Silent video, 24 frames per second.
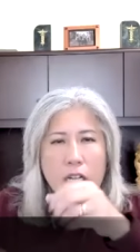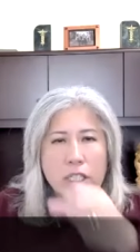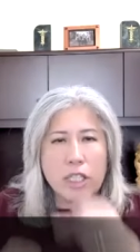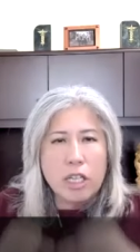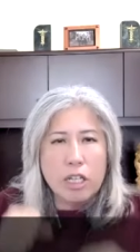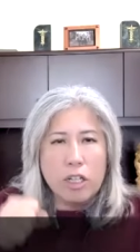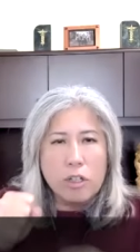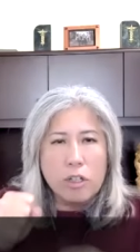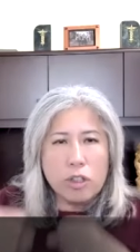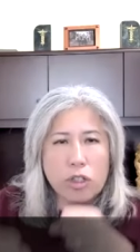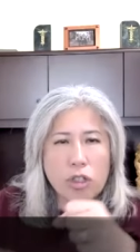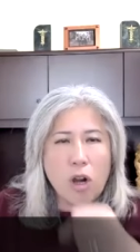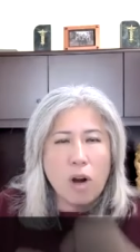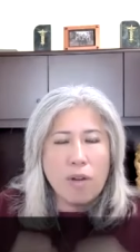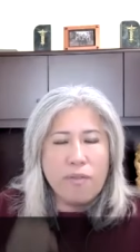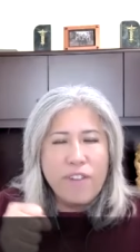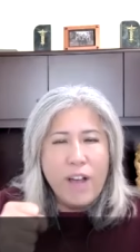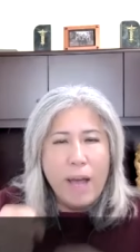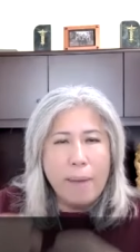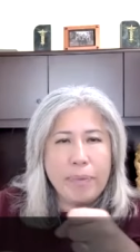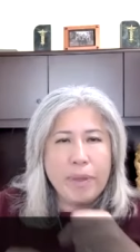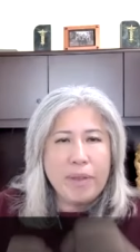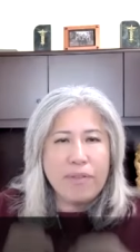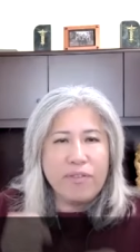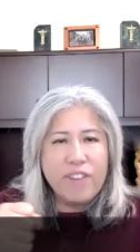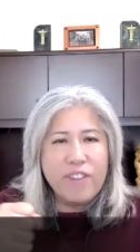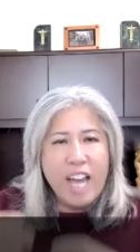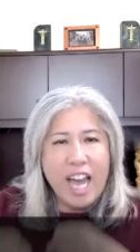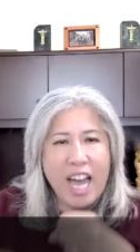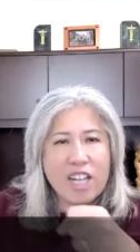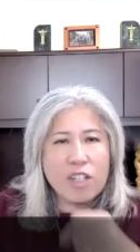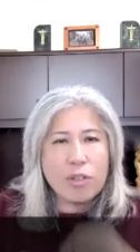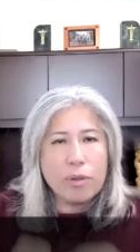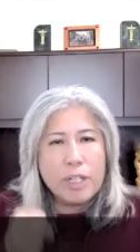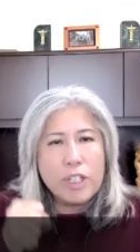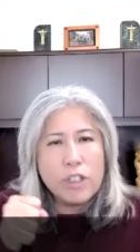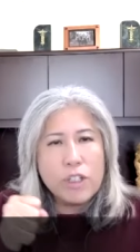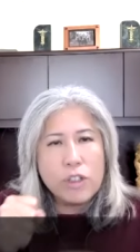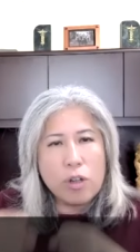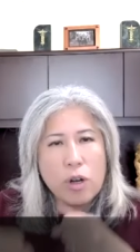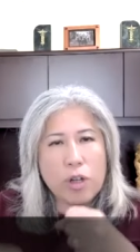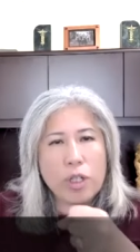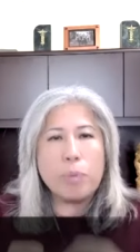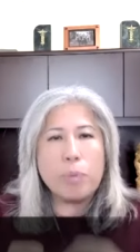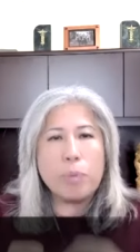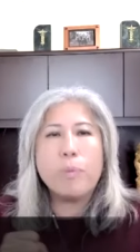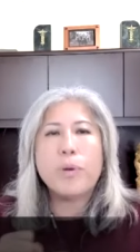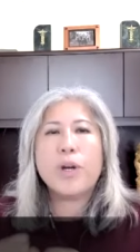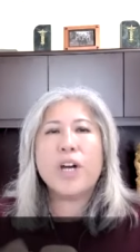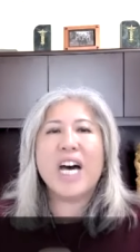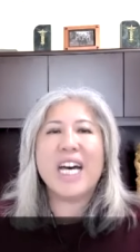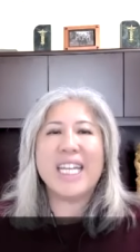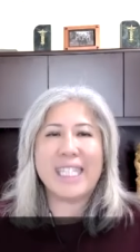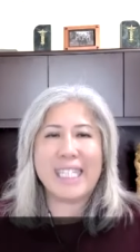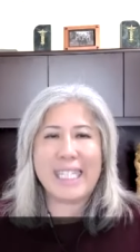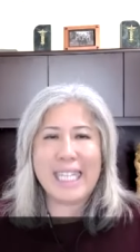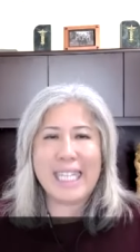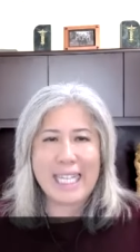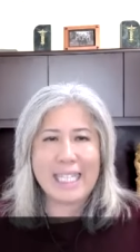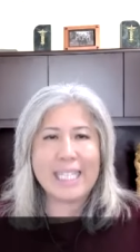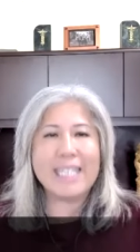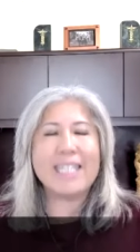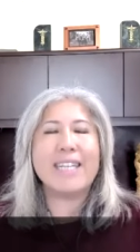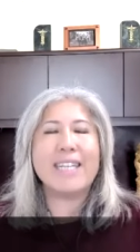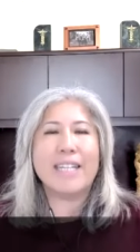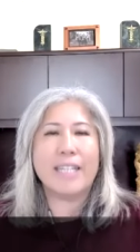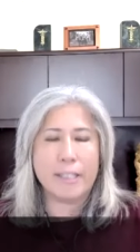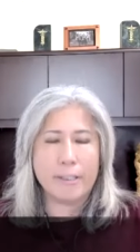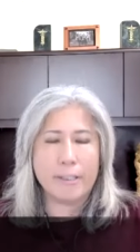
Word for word: you know start up the factory and start to process this